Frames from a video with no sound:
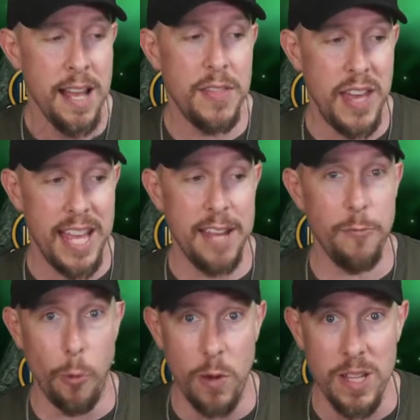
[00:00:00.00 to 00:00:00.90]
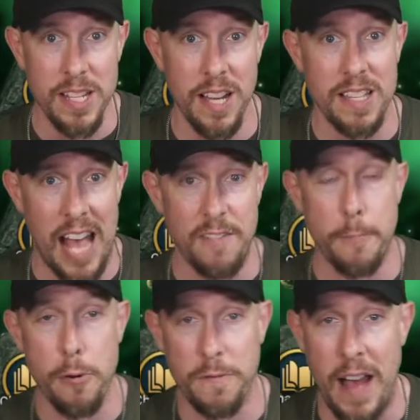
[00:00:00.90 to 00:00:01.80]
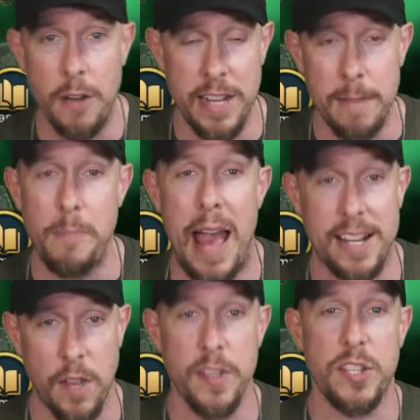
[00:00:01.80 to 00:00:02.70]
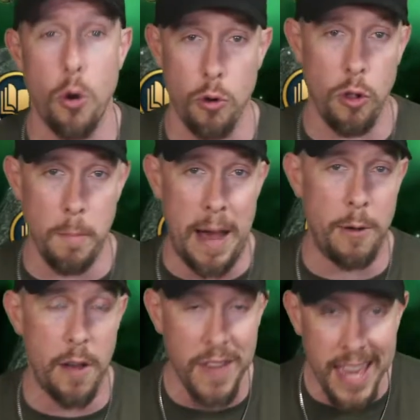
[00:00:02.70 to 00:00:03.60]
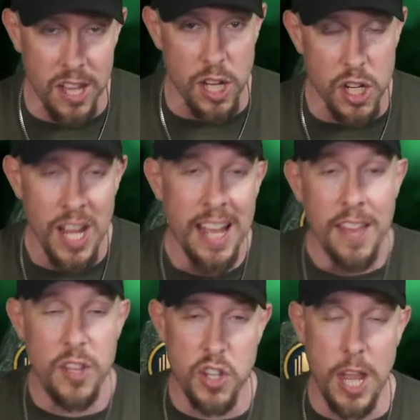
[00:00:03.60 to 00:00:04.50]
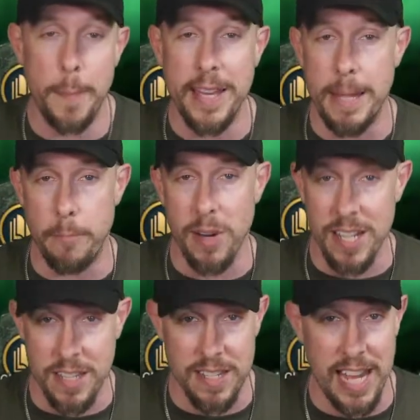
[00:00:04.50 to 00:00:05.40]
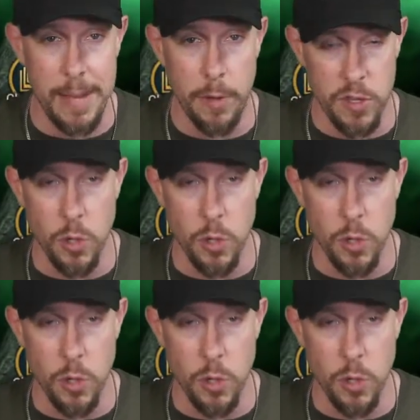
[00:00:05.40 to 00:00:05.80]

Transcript: that it really does have a profound impact on the total amount of healage this champion can bring to the table.